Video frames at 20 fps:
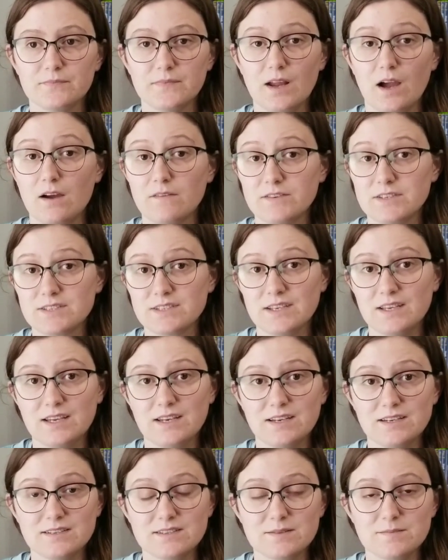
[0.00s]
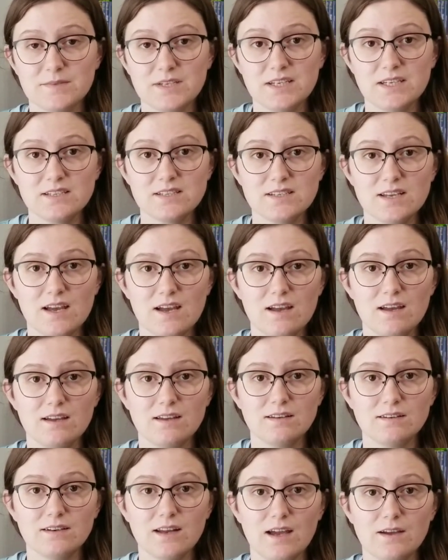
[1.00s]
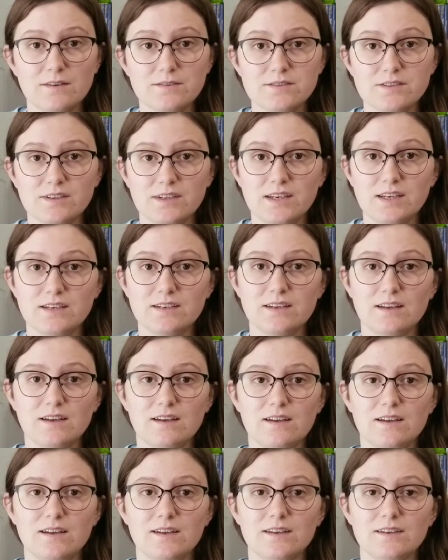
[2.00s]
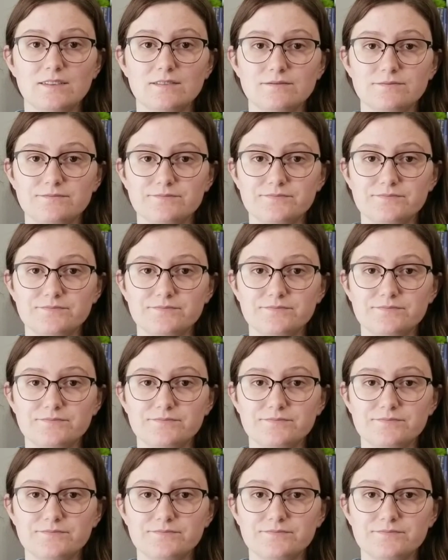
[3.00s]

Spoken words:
Obviously getting some knitting done, house cleaning done.